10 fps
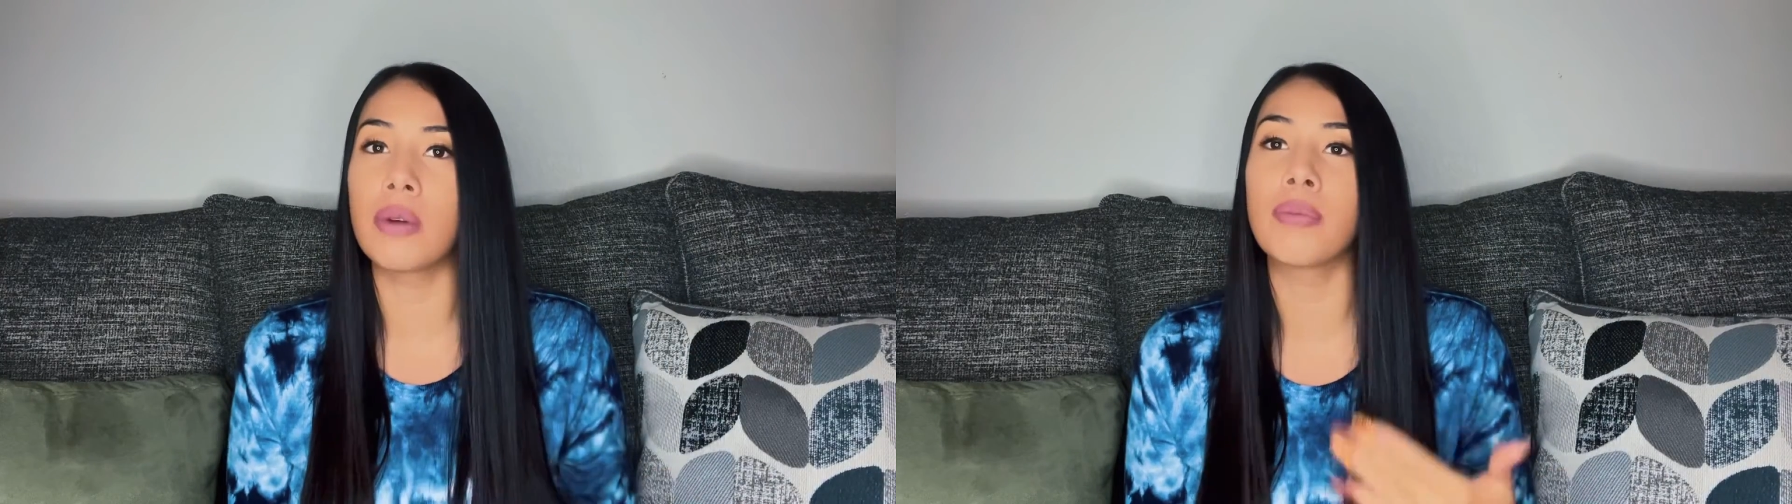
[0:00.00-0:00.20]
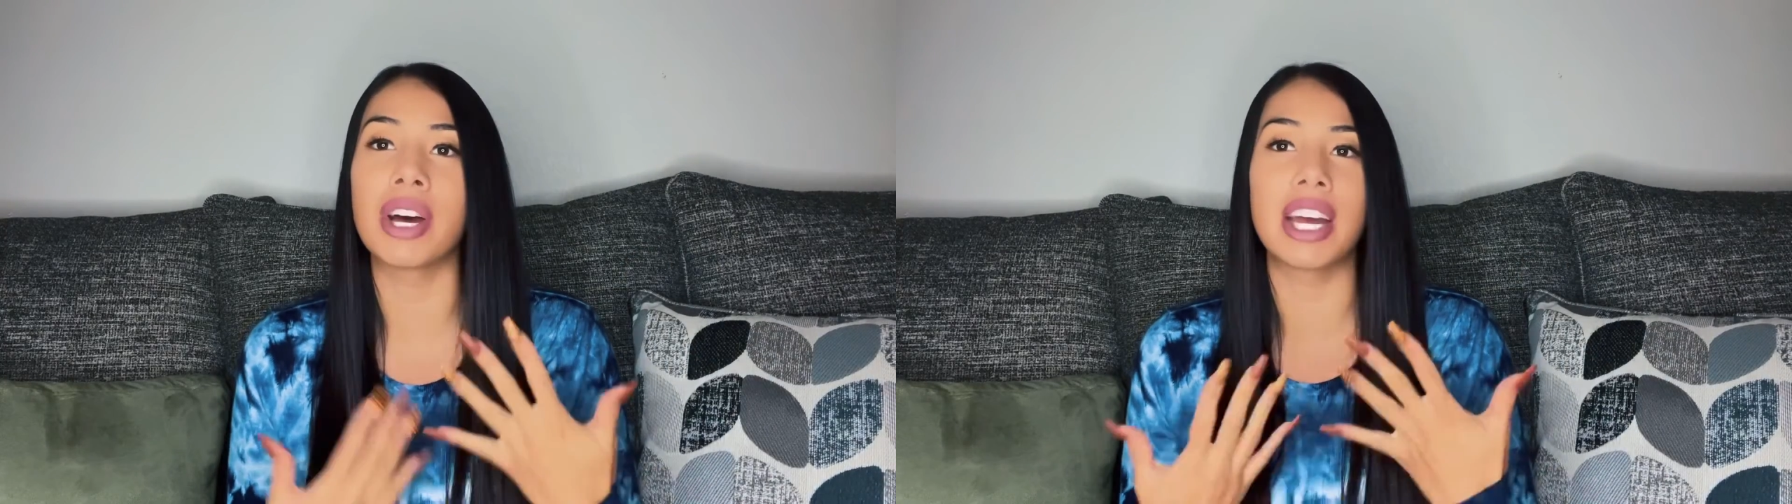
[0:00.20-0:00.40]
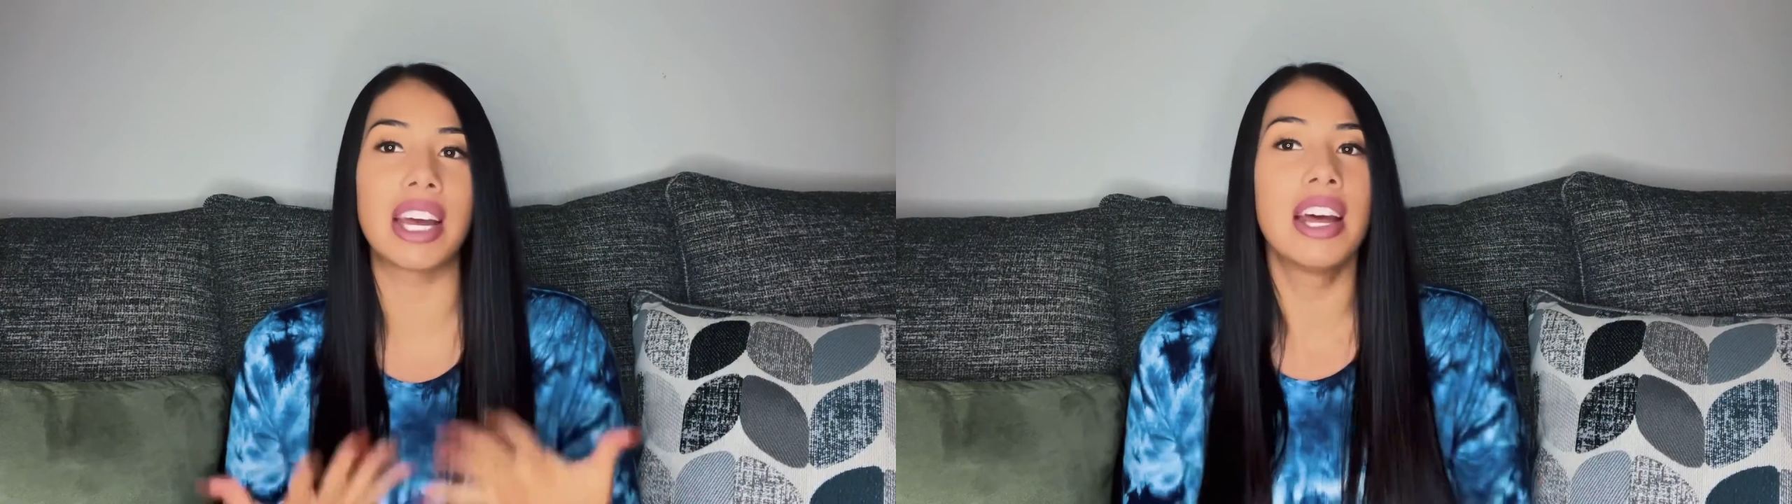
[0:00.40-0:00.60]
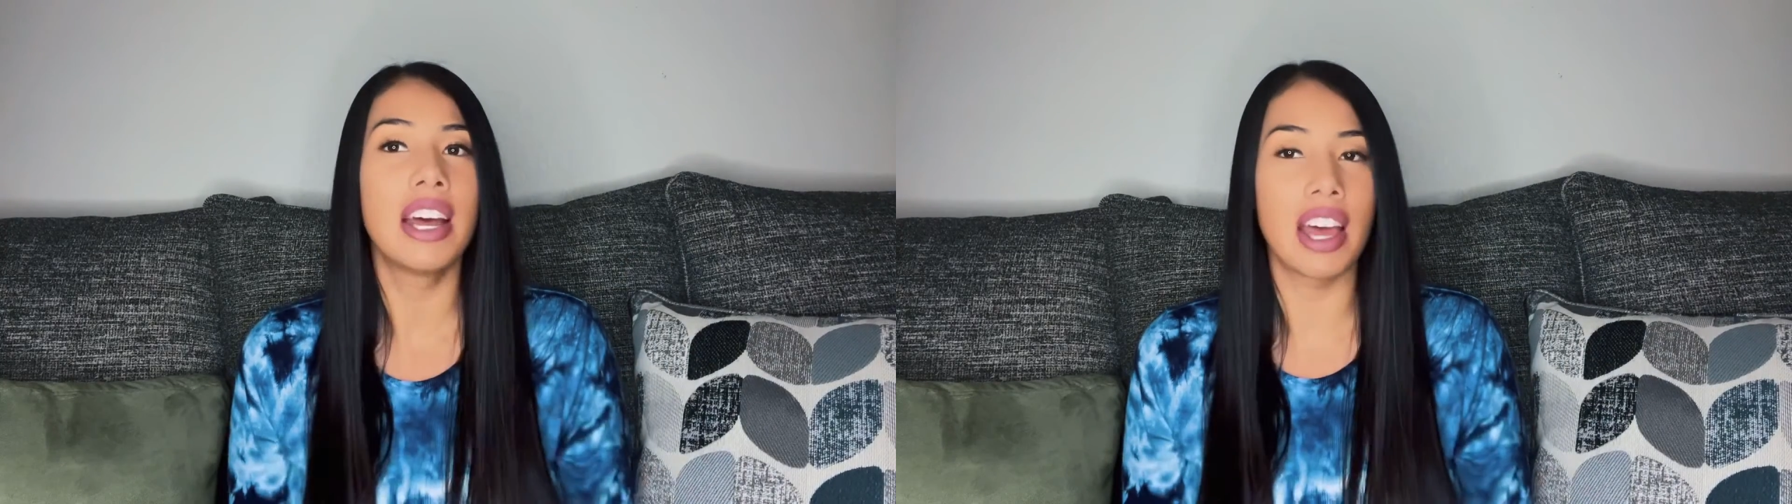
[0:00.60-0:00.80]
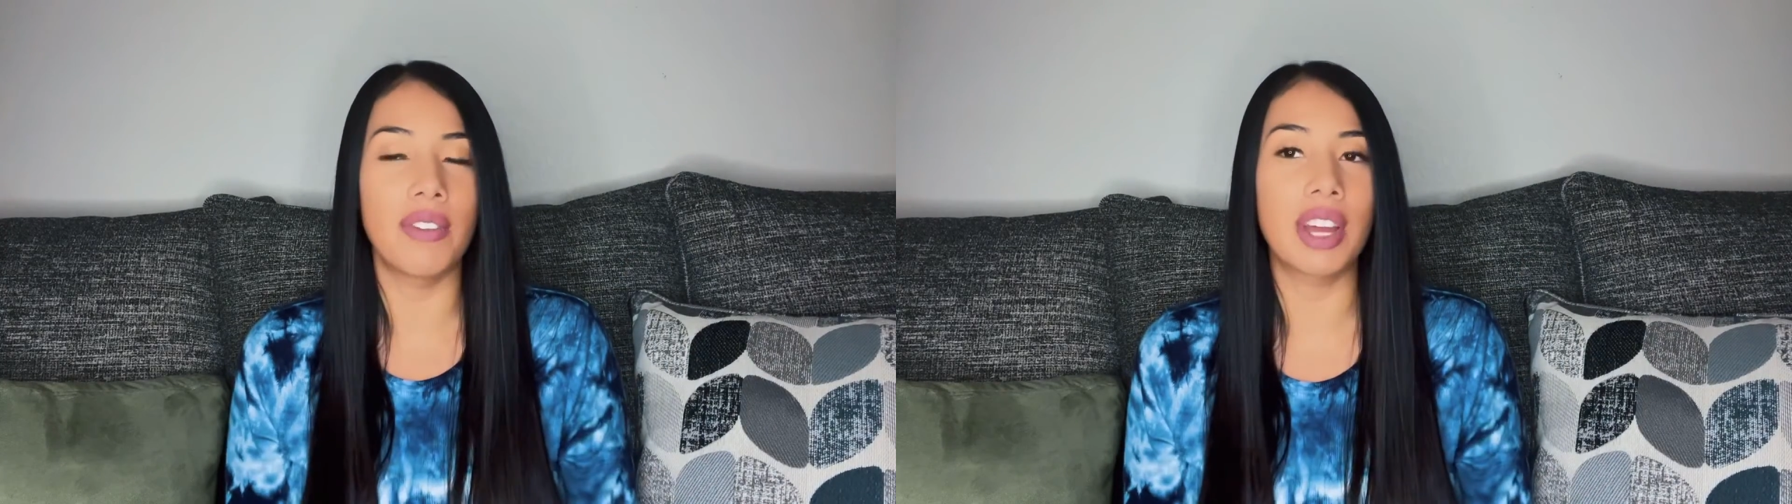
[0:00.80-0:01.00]
but
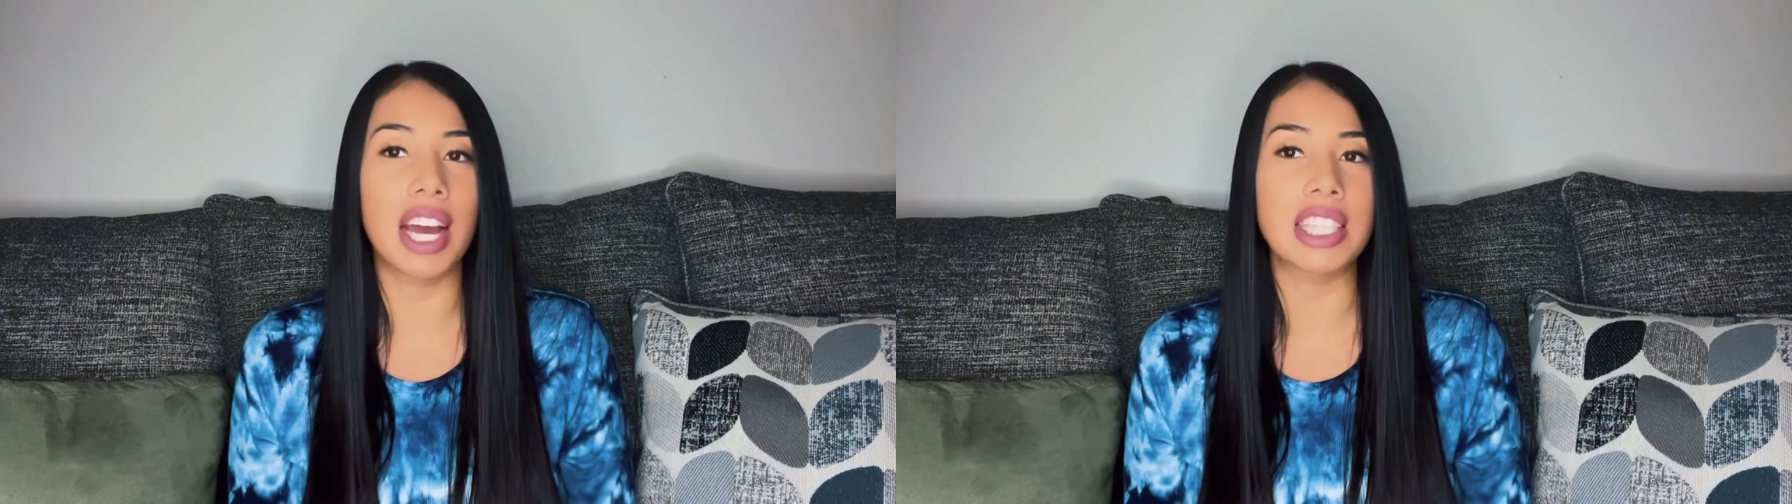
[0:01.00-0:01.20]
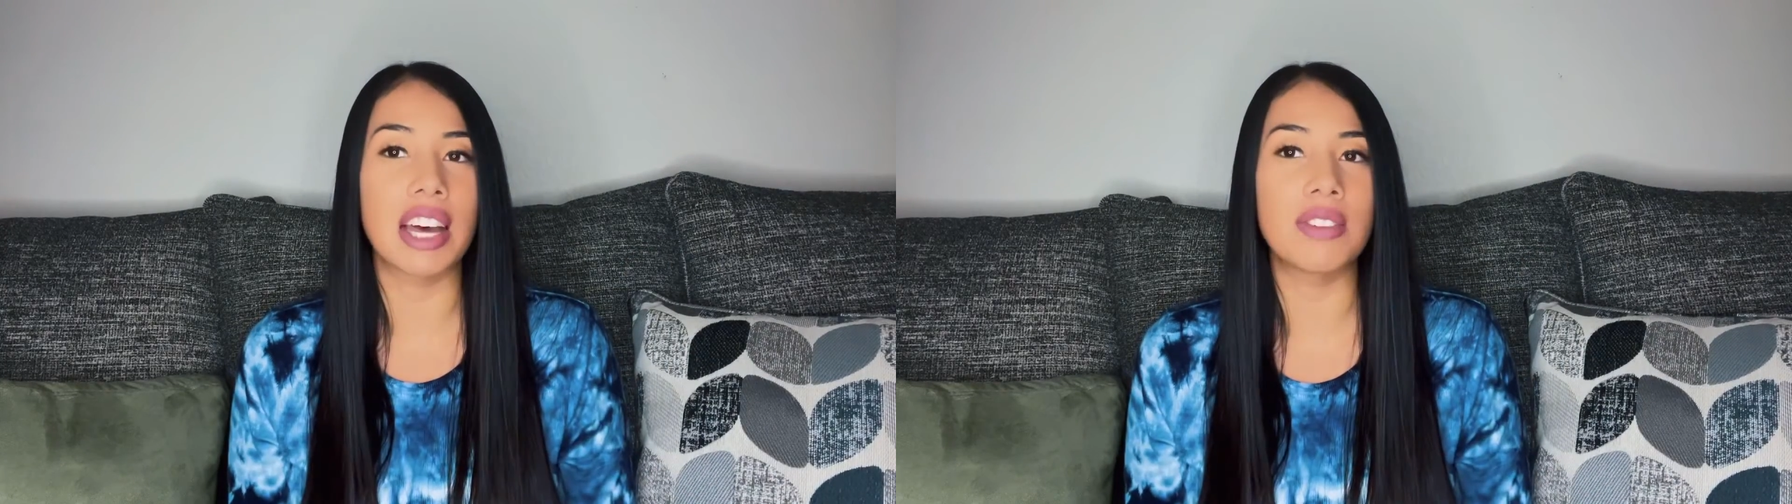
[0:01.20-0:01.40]
if you guys have